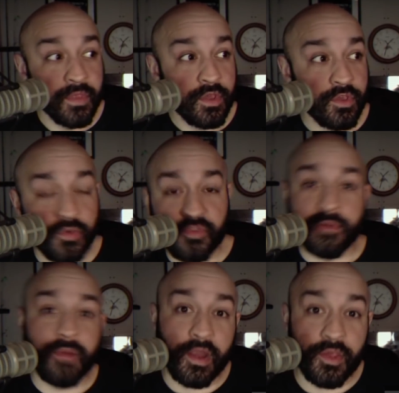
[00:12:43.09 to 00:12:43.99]
use the
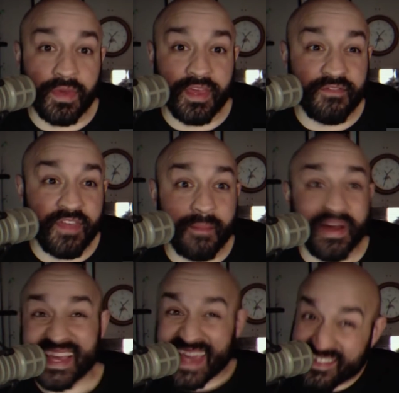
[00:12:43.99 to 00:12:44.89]
money you give them
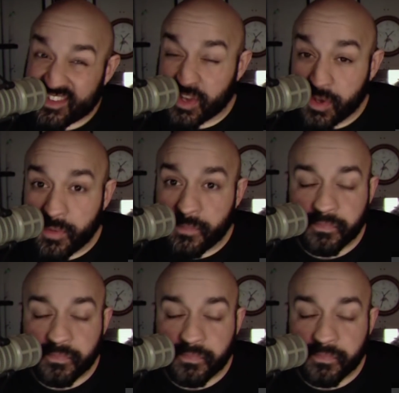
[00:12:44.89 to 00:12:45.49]
against you.